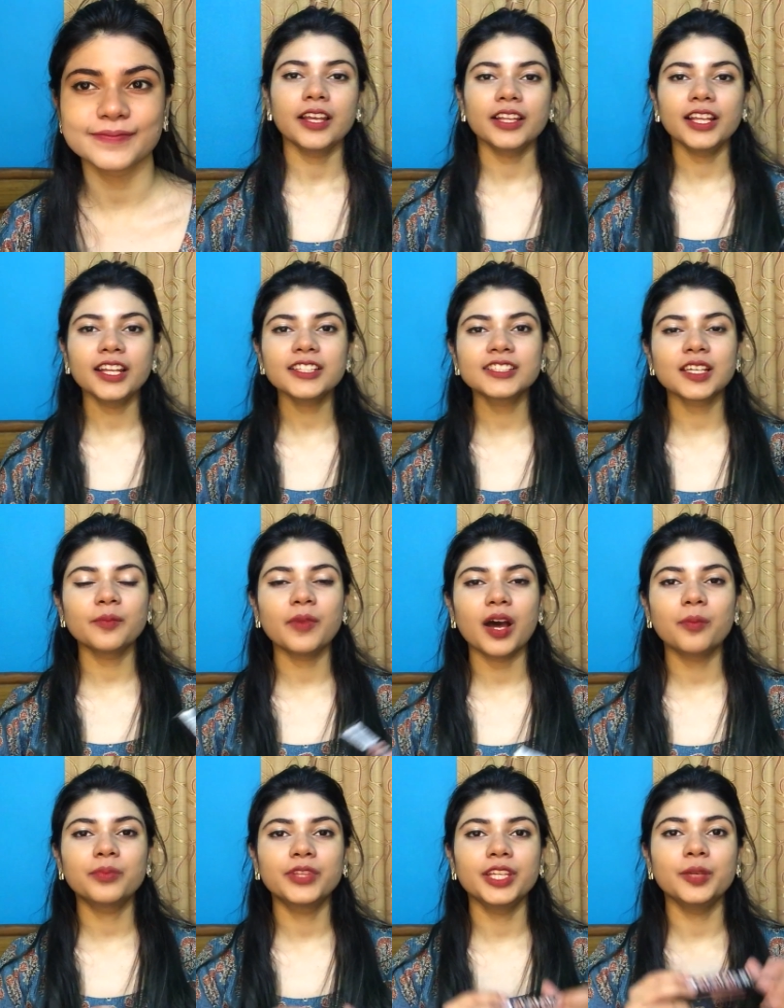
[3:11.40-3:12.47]
now let us sum
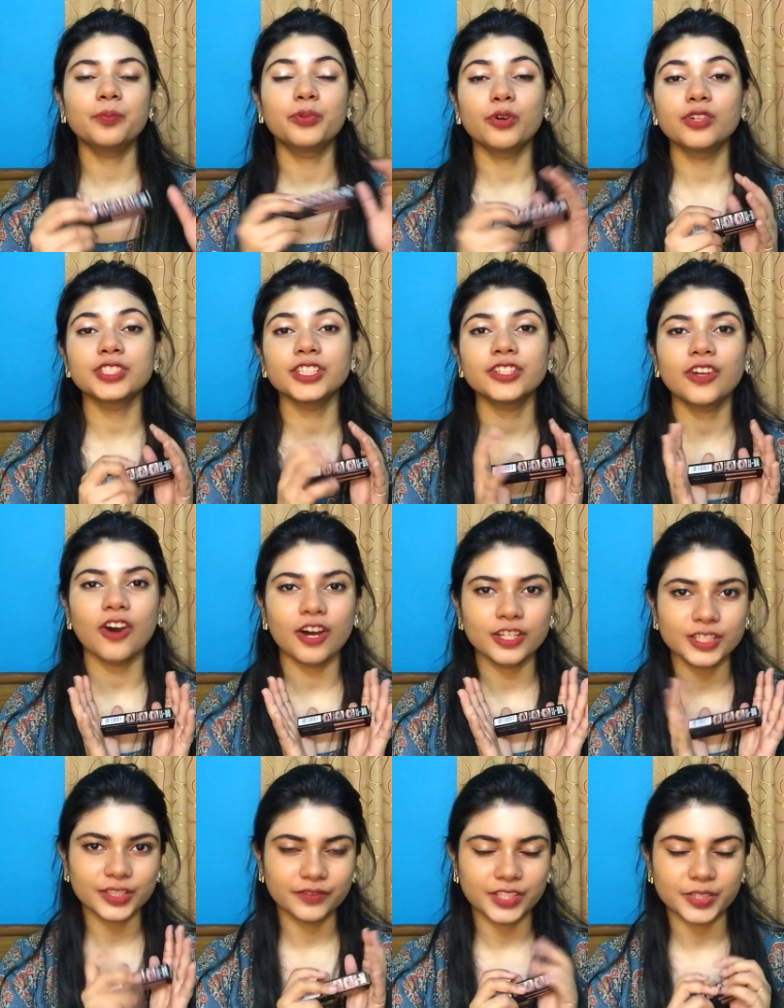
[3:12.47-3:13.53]
up the pros and
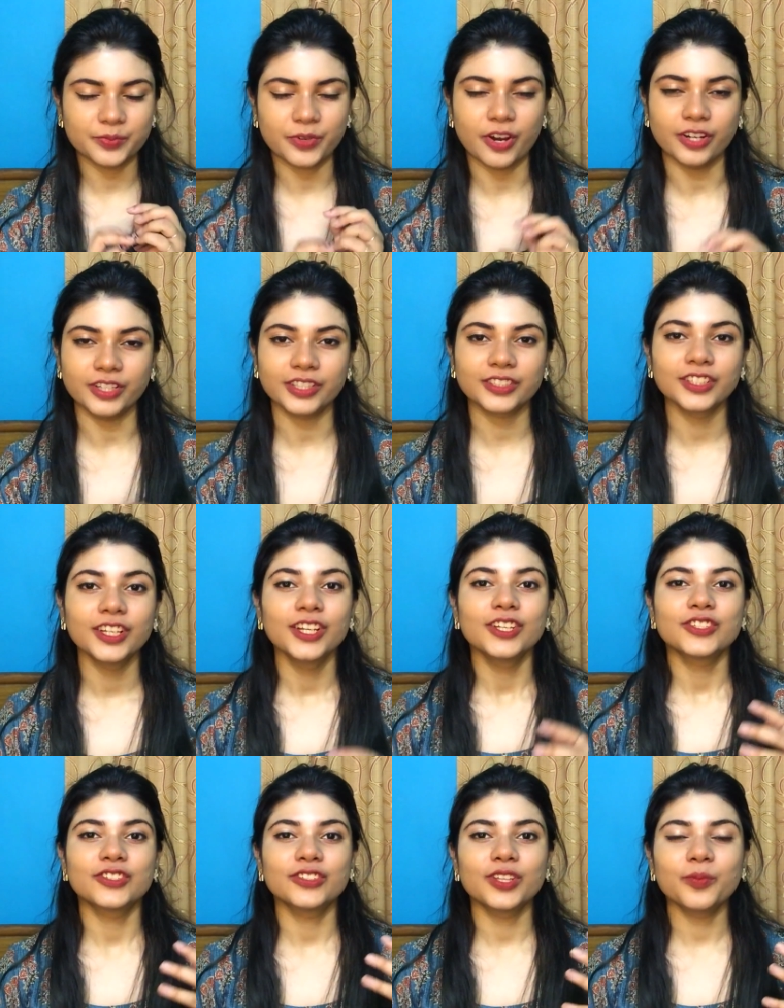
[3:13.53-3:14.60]
cons of this product.
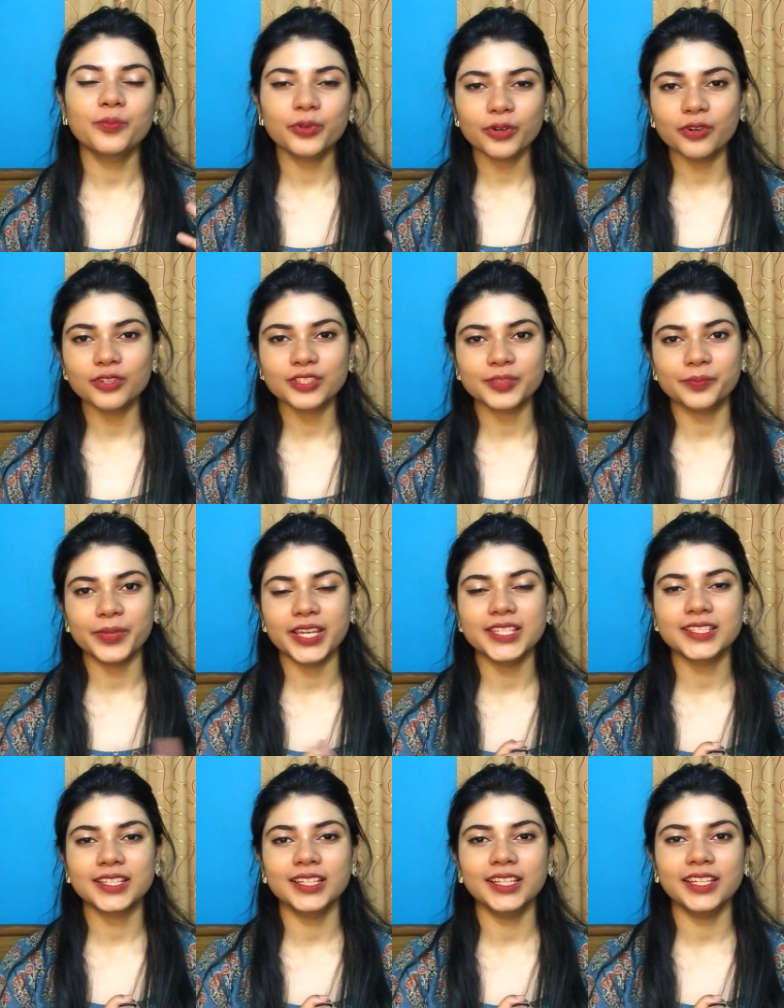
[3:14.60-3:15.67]
So the pros
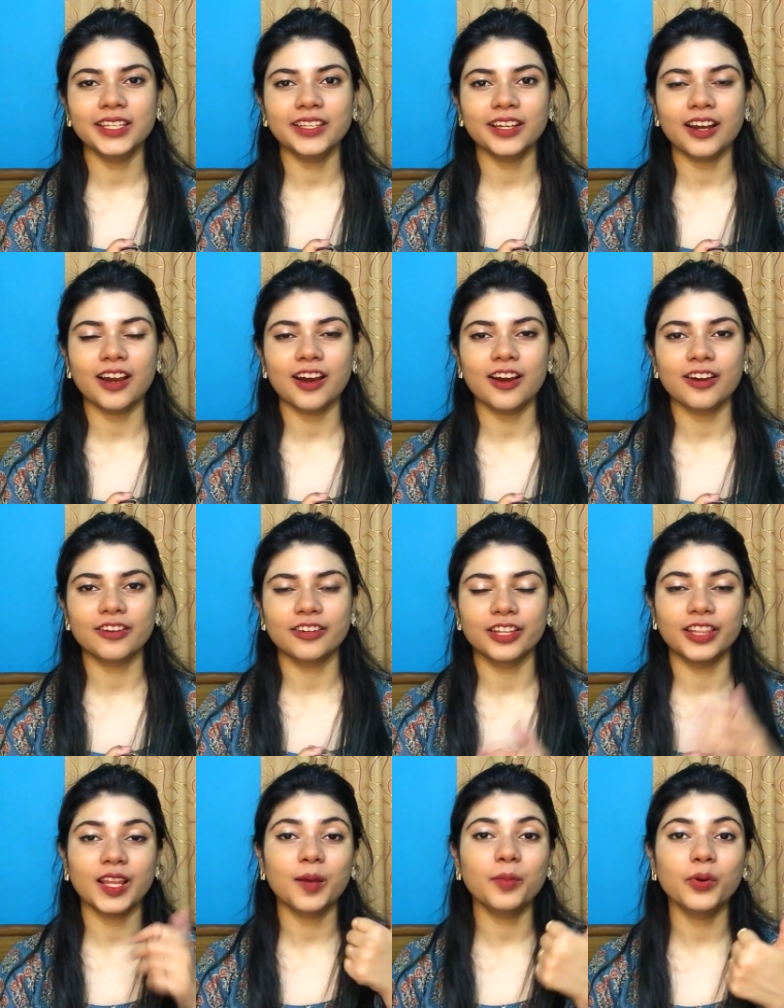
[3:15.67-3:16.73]
basically are
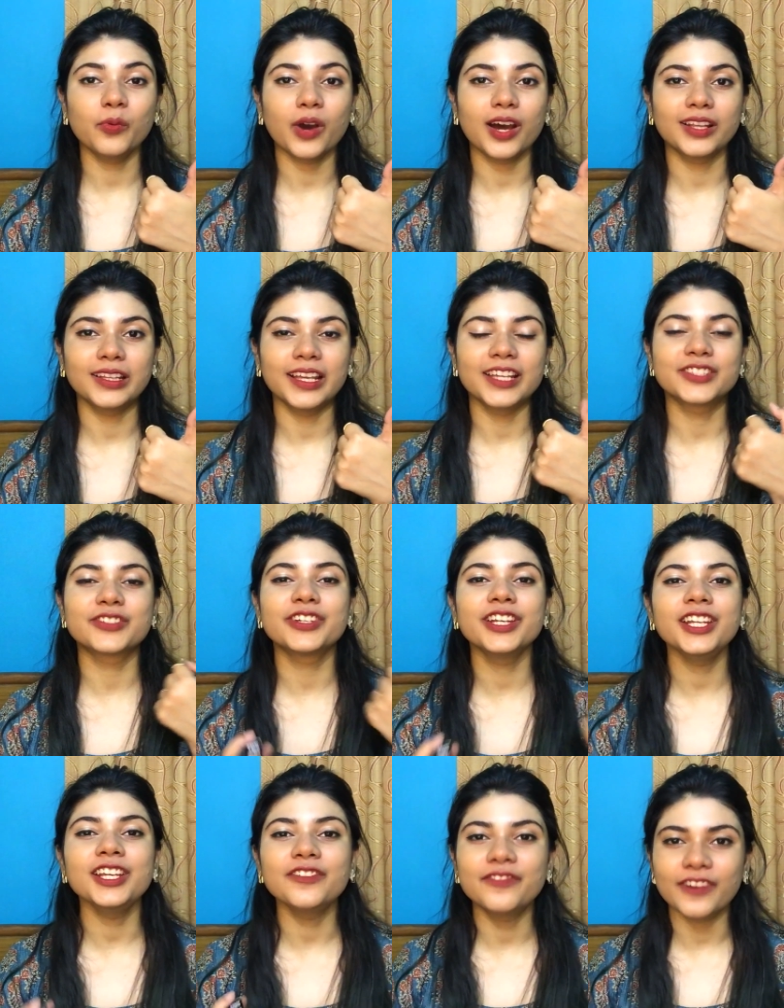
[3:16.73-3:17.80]
number one, it's
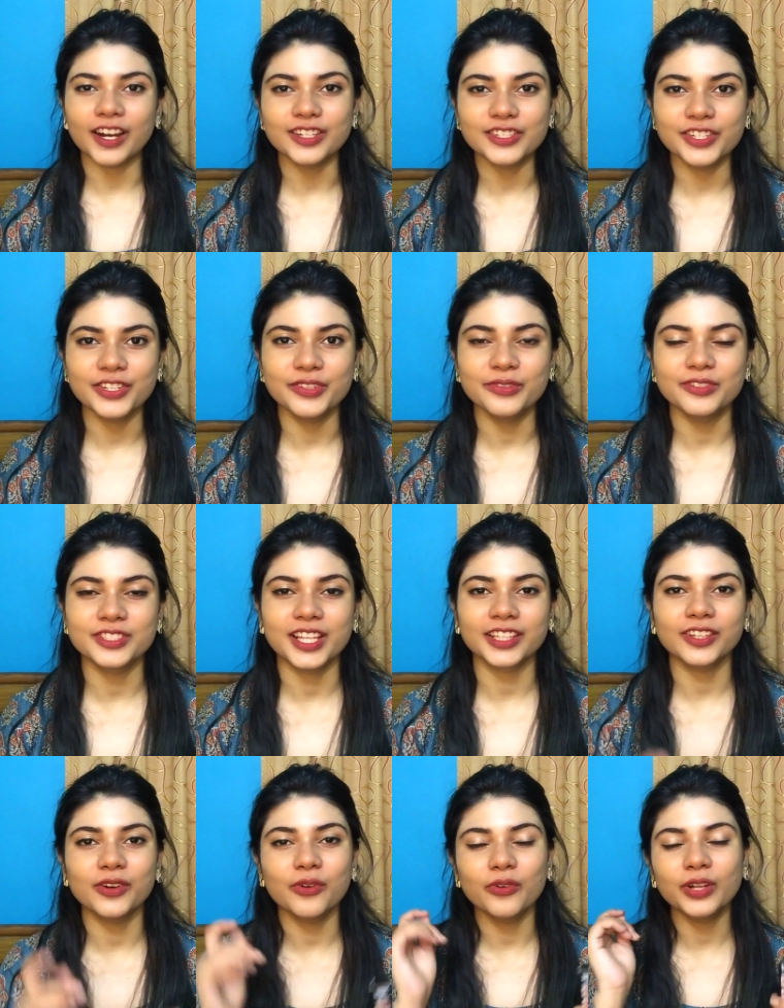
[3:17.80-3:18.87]
really fun to use.
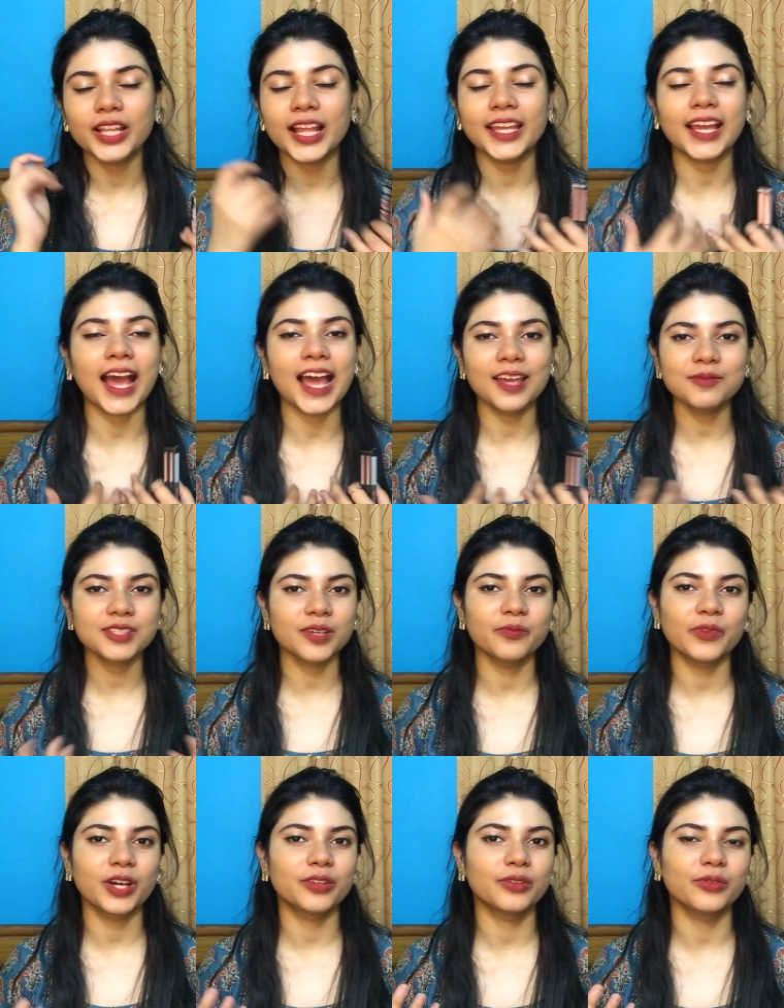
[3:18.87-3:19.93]
Like the whole like I am
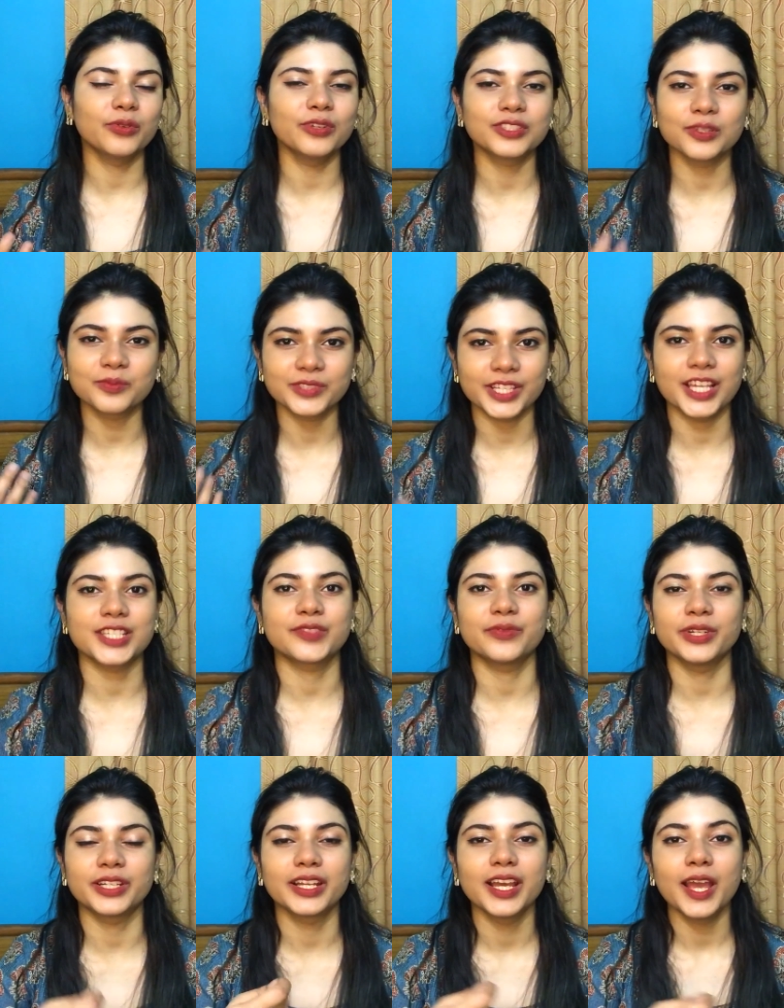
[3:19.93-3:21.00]
someone who is obsessed
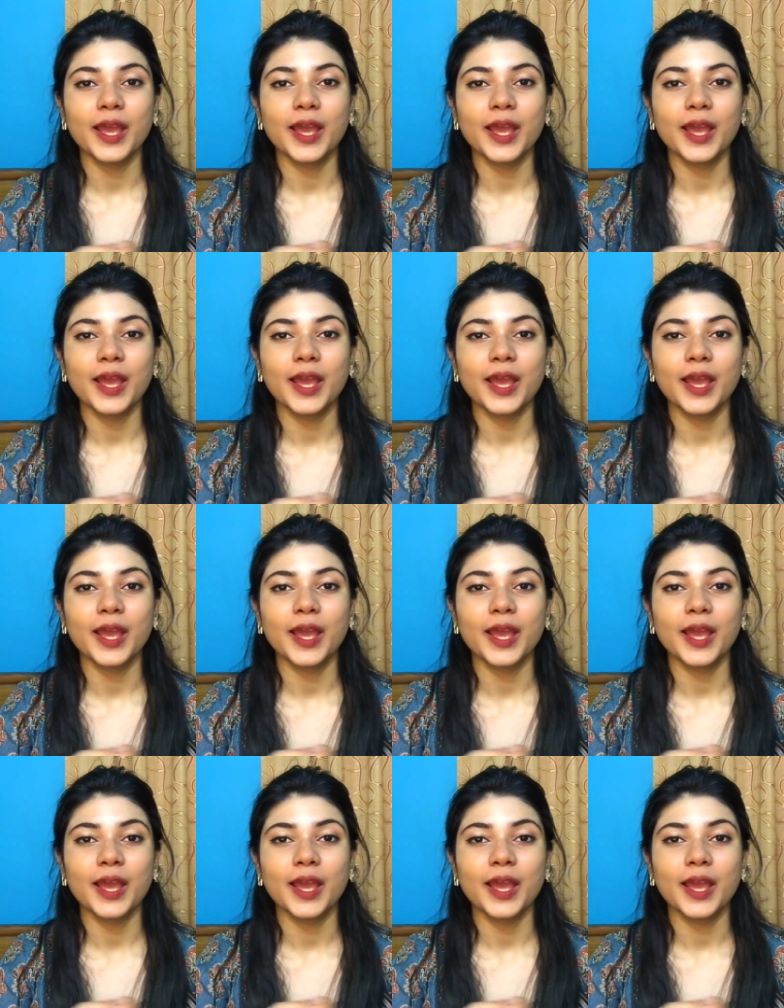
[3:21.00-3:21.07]
with